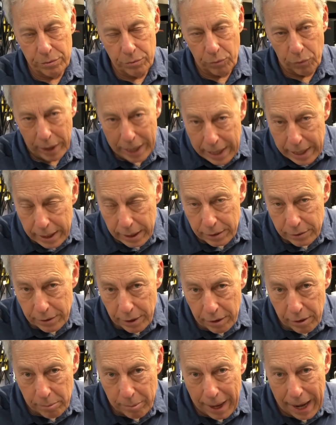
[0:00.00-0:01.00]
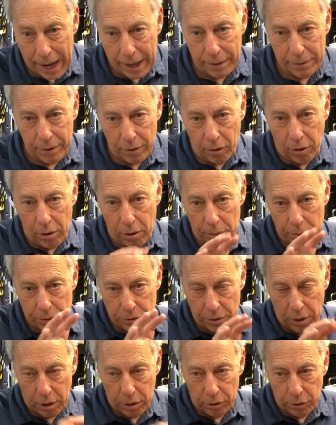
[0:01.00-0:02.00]
ratings on the back that
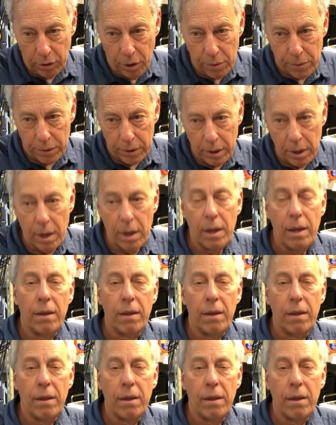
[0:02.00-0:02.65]
always are lower